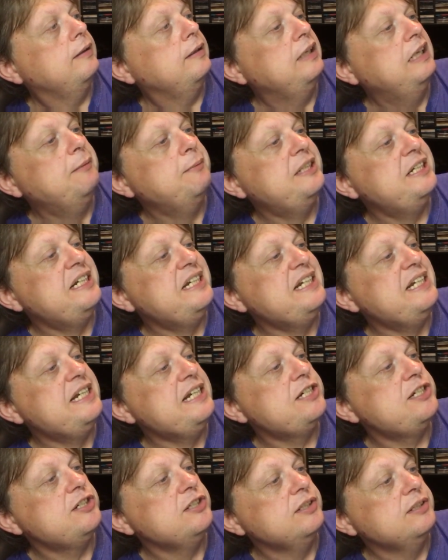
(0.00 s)
limited
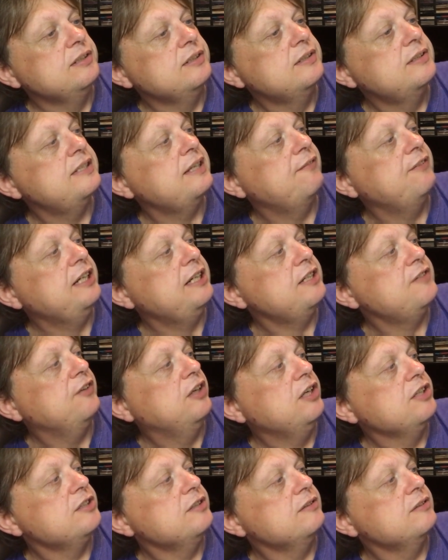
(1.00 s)
edition 7-inch
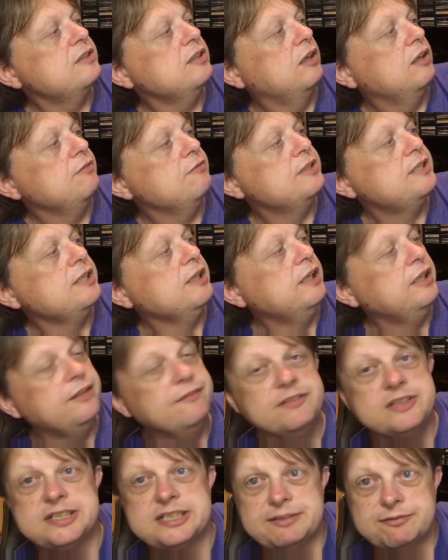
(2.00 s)
version, Slight
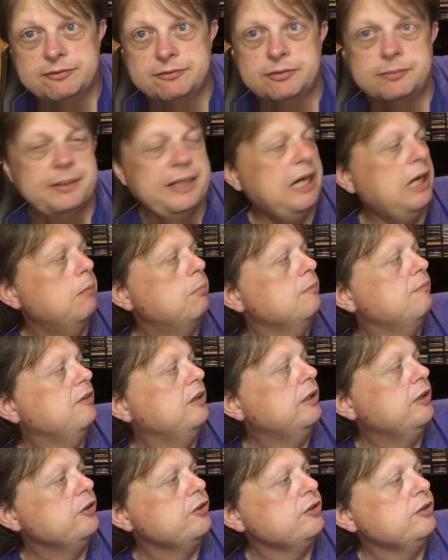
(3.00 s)
Return, that's different from the album
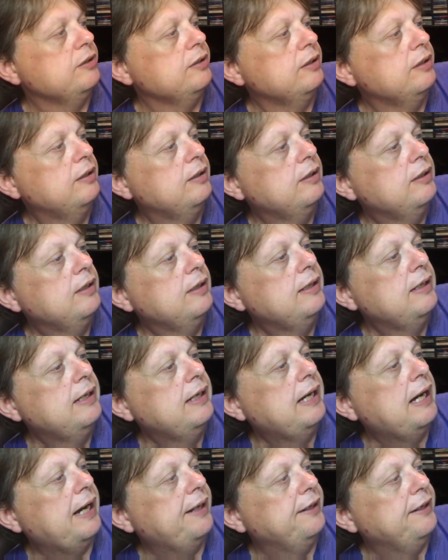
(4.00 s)
version.
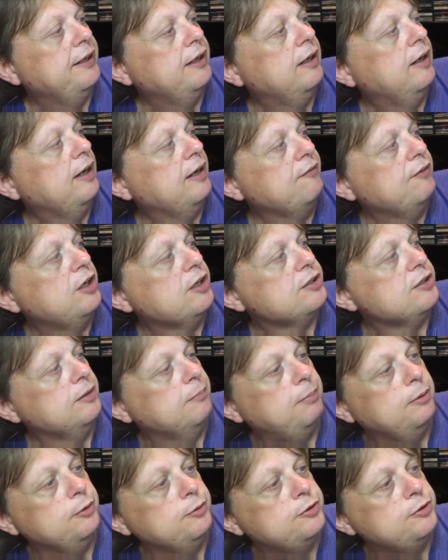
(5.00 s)
And an early version
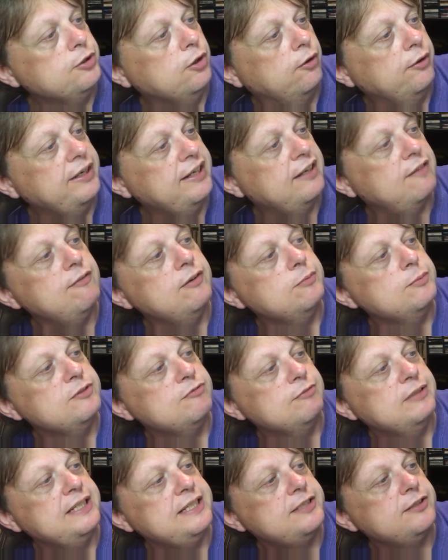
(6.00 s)
of Blue Tonic that
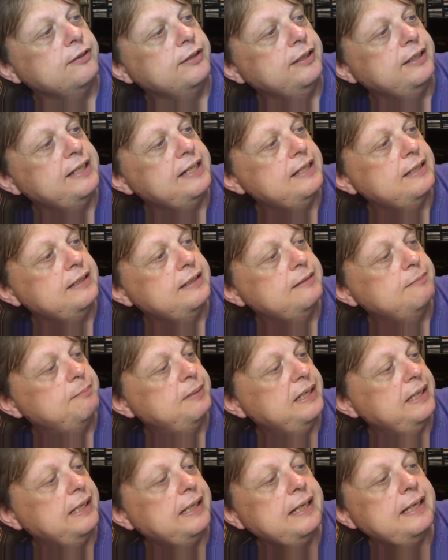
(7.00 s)
was released on an
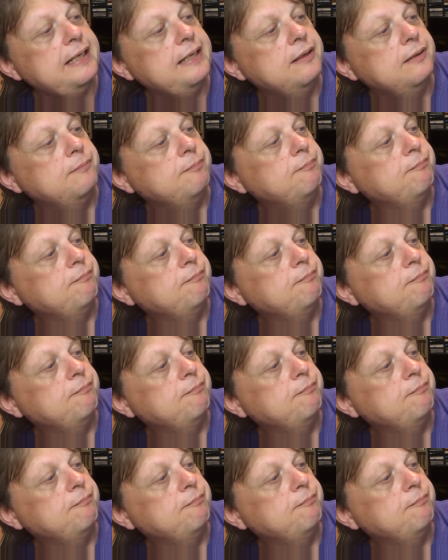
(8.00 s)
EP.